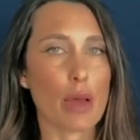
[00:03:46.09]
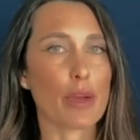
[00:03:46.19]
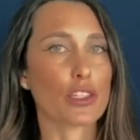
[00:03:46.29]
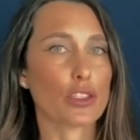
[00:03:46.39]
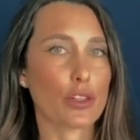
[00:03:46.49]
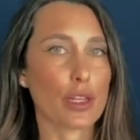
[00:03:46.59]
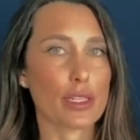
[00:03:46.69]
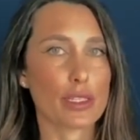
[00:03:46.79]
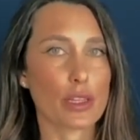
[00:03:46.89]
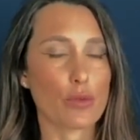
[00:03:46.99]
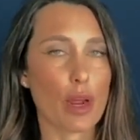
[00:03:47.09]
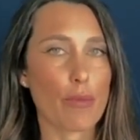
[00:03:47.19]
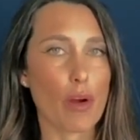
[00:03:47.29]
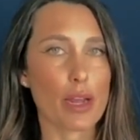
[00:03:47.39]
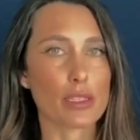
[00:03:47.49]
Am I sure that it's at the right
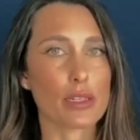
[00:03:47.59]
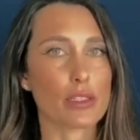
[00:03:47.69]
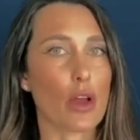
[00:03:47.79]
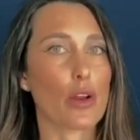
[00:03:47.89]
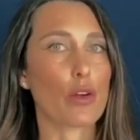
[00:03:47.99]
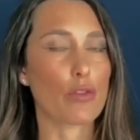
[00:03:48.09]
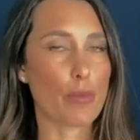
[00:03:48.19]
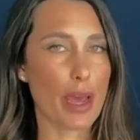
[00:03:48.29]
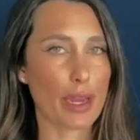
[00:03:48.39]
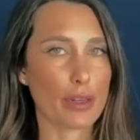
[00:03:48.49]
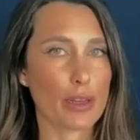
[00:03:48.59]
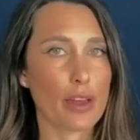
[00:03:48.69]
price and it's not overpaid?